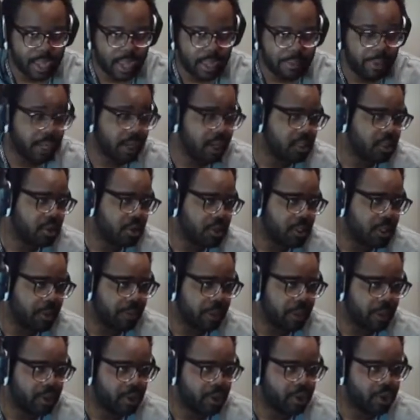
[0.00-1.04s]
Because there's
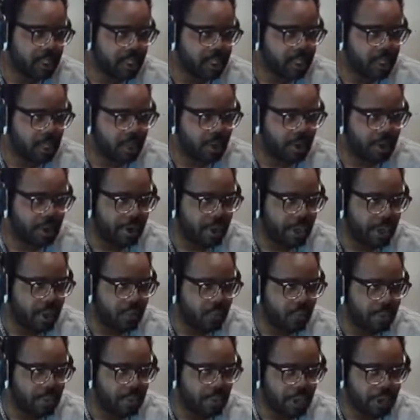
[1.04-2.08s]
some other tricks that are
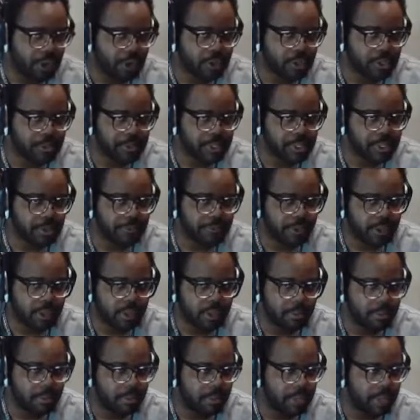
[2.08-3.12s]
1.0 specific,
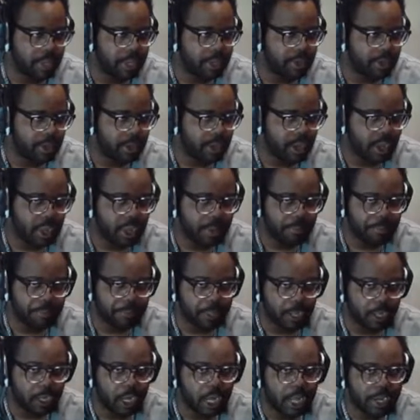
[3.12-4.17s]
but a
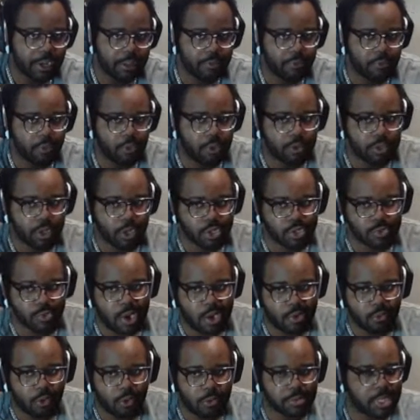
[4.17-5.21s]
lot of those
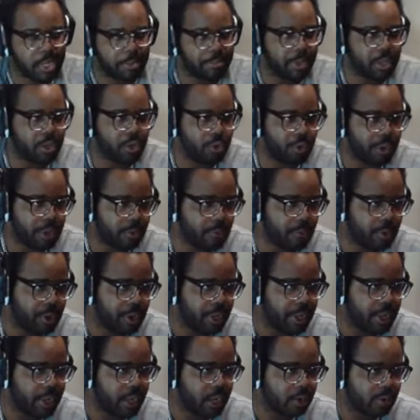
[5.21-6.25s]
wrong warps I've been doing
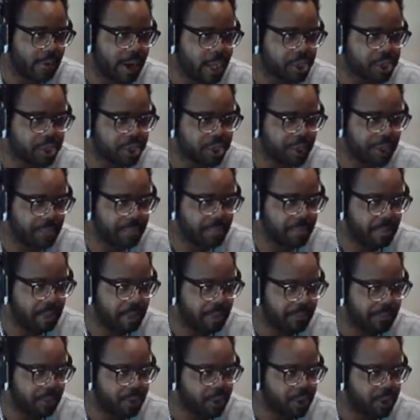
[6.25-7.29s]
will crash the game
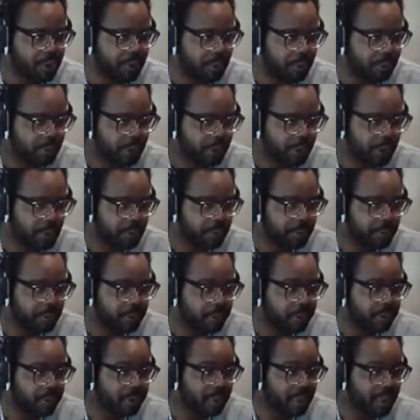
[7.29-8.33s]
on version
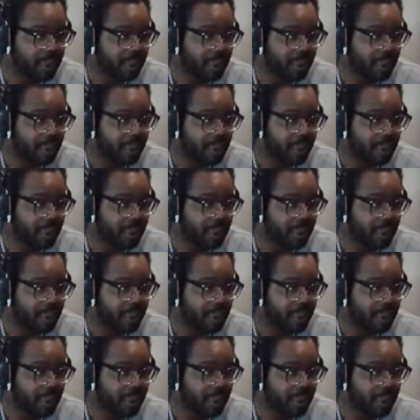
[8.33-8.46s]
1.0.